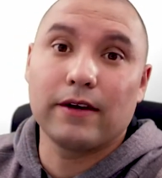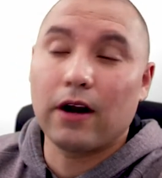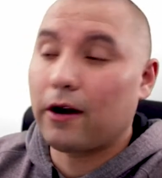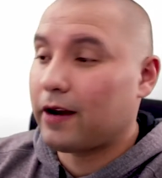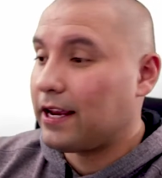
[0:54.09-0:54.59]

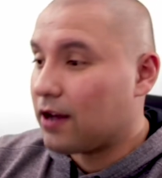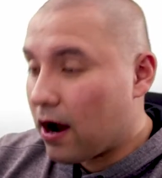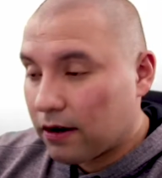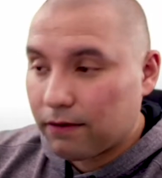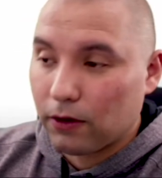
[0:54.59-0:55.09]
There are a
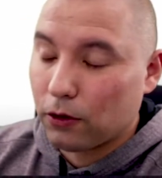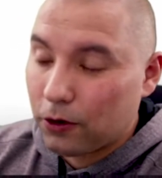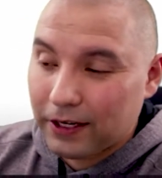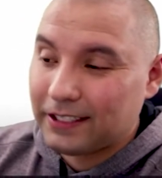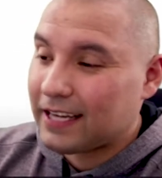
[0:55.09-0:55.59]
ton of
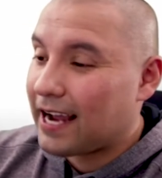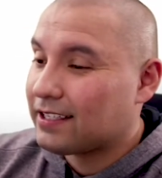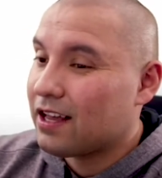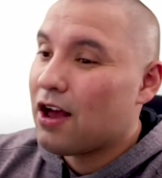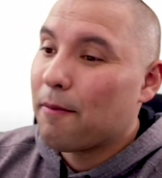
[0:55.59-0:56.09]
learning
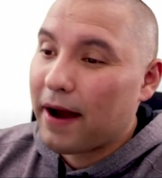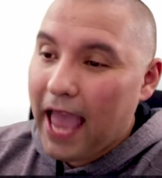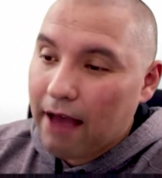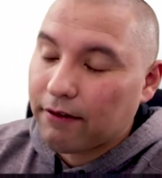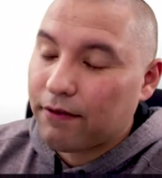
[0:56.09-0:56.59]
sites, but I
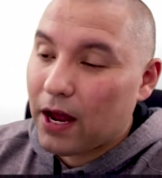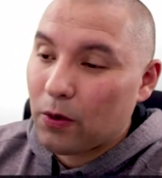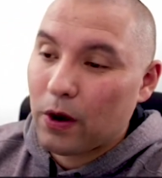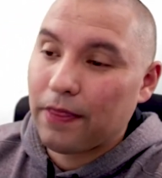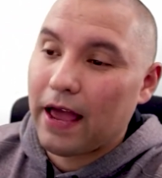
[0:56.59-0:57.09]
haven't
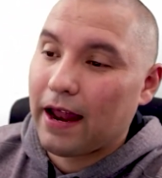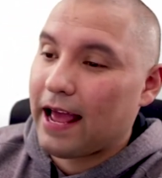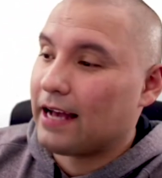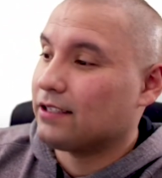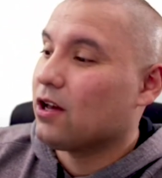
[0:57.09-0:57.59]
found one that
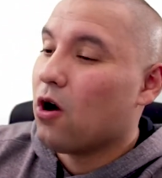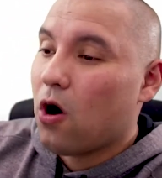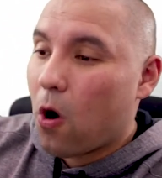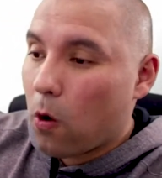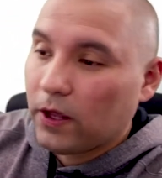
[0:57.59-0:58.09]
has
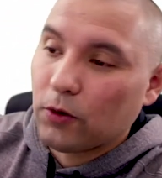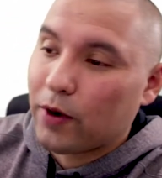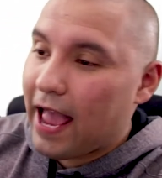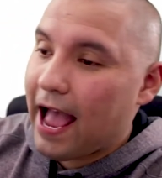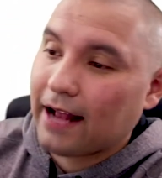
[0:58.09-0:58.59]
only
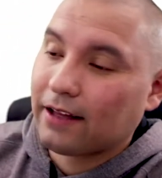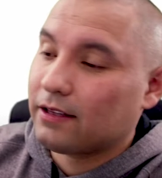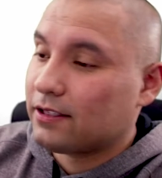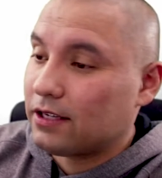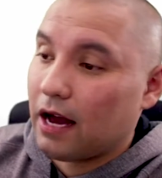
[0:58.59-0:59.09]

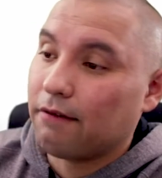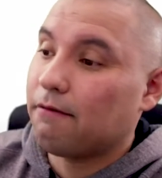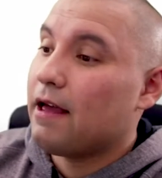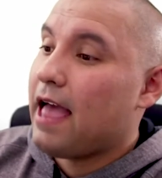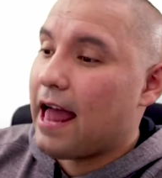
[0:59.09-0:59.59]
React
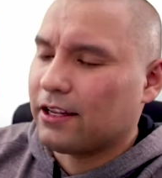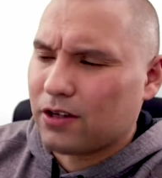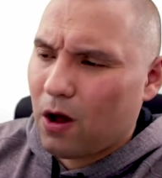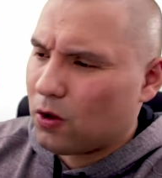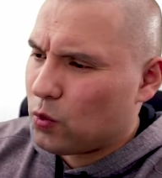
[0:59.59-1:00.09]
stuff, and
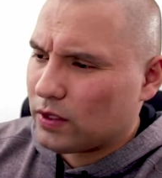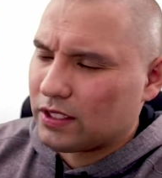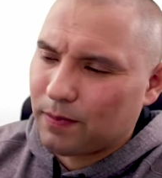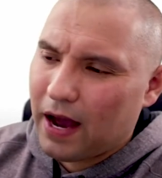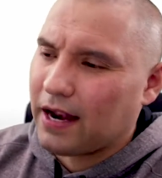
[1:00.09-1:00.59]
it's all in one
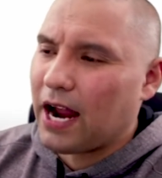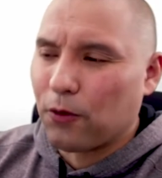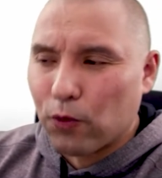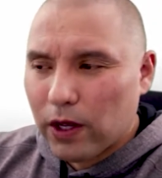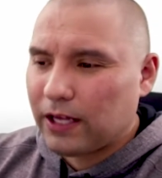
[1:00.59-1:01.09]
spot. I
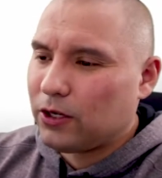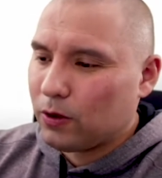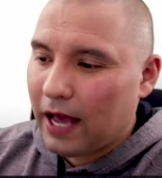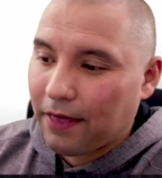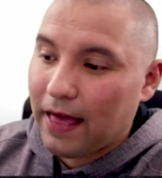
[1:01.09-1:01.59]
really
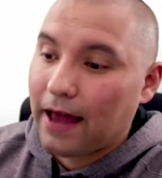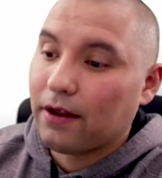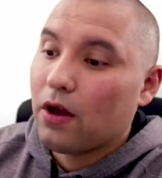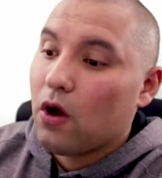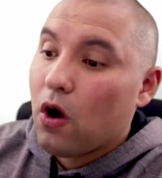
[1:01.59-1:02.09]
do like that.